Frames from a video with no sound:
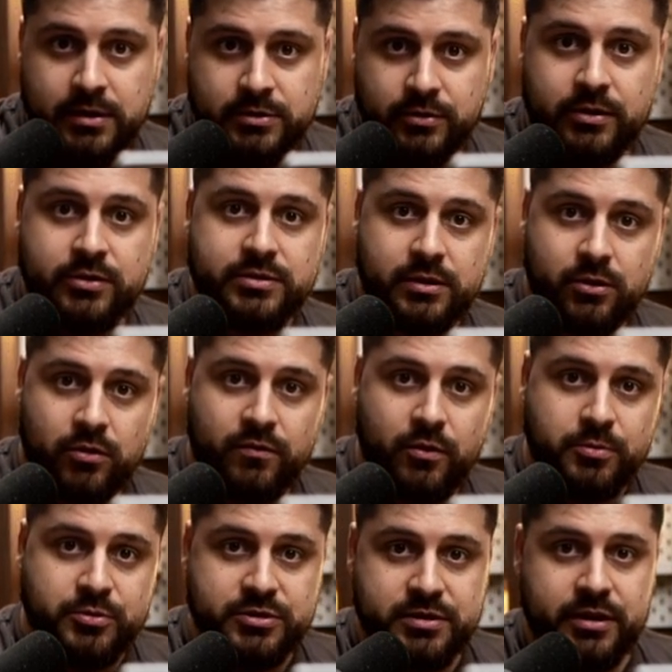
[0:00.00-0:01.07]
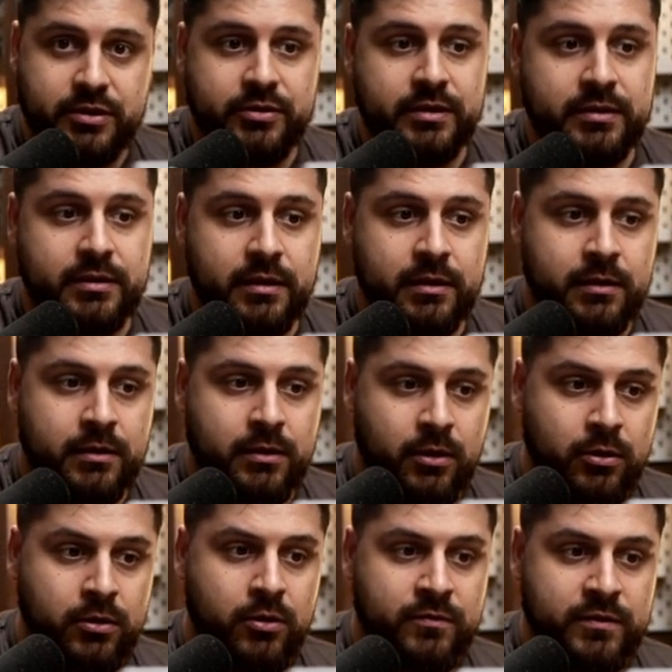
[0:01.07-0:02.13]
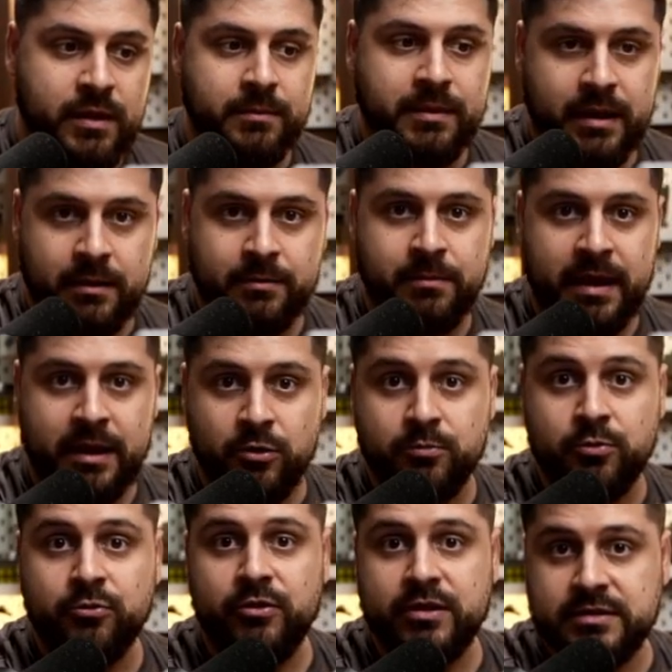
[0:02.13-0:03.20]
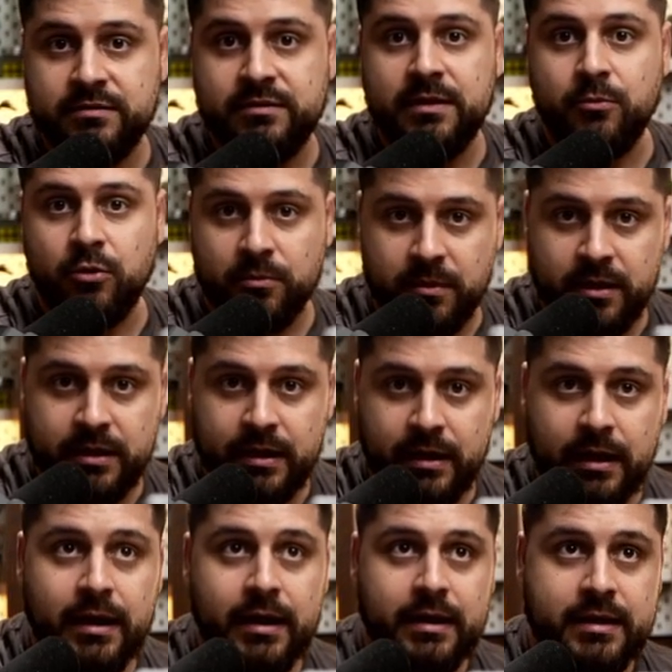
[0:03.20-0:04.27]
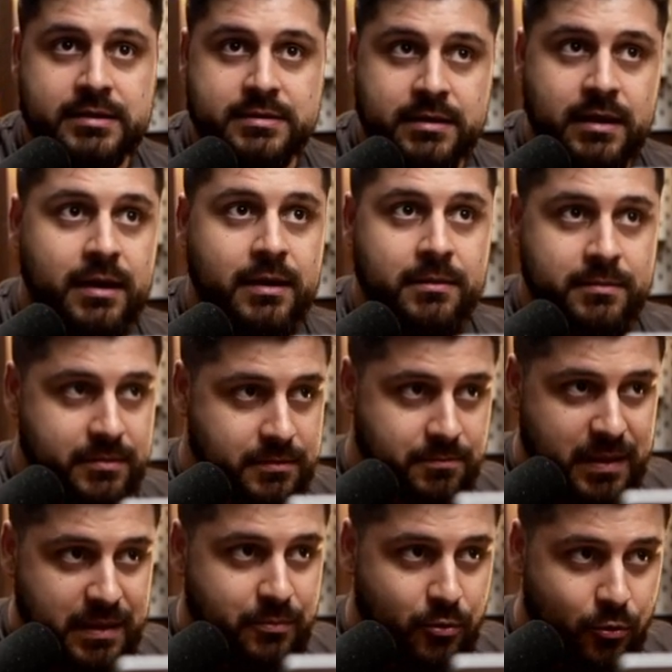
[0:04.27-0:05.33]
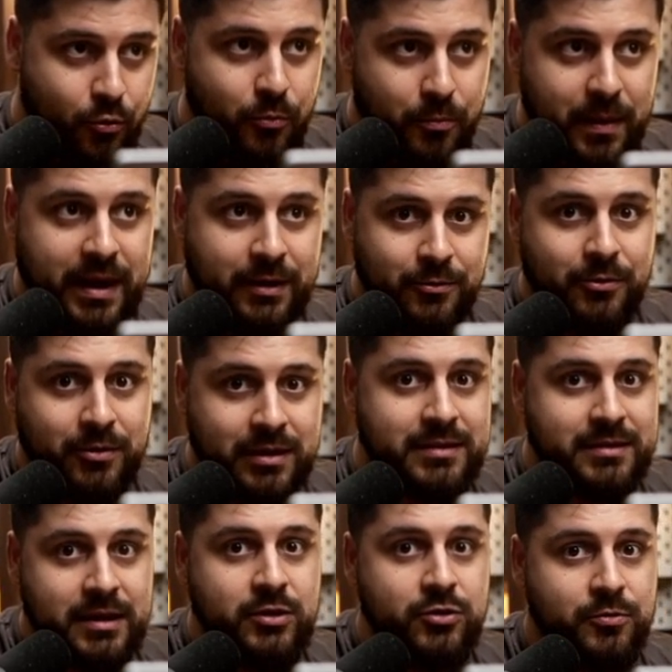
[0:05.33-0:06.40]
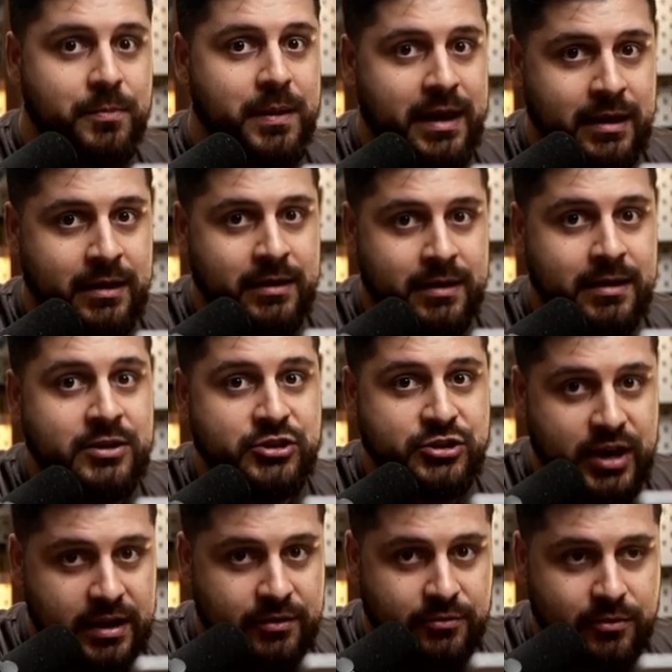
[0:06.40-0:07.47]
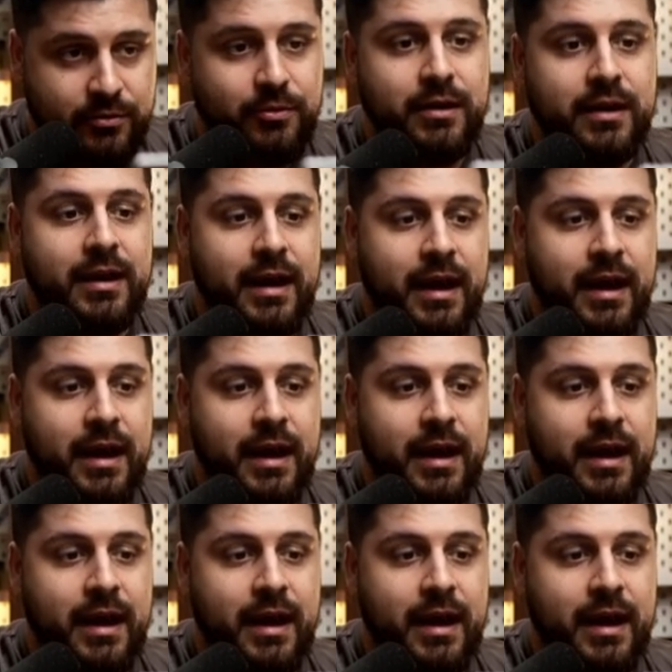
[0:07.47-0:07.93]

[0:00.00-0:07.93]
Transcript: So there is a lot of options here, and uh, a lot of can make you progressively more money because people who pay will continue paying in general.